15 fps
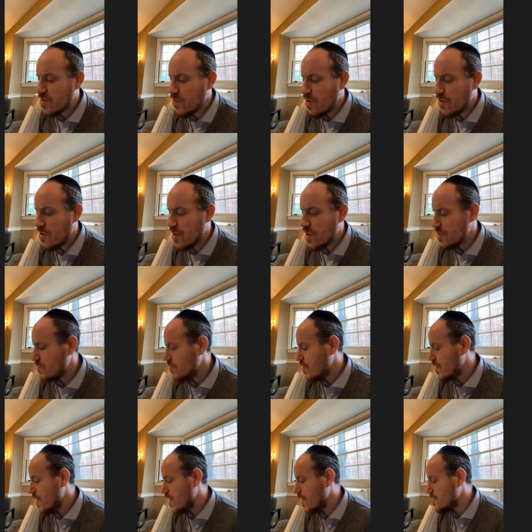One question,
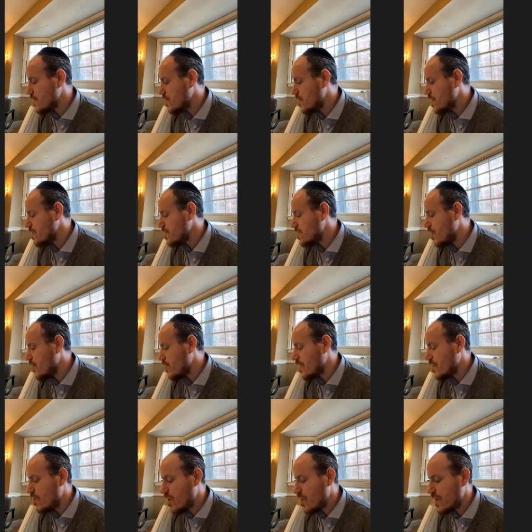one answer is no,
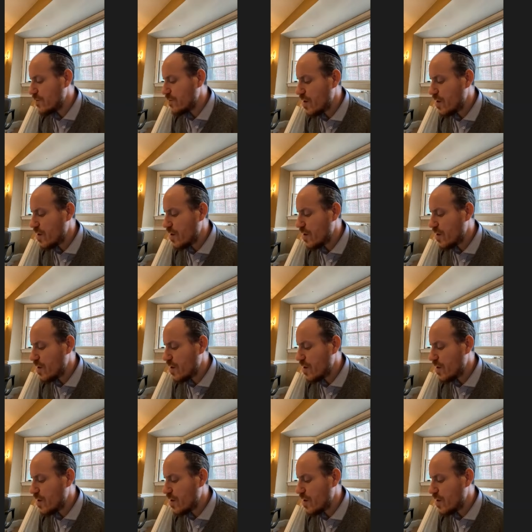it will,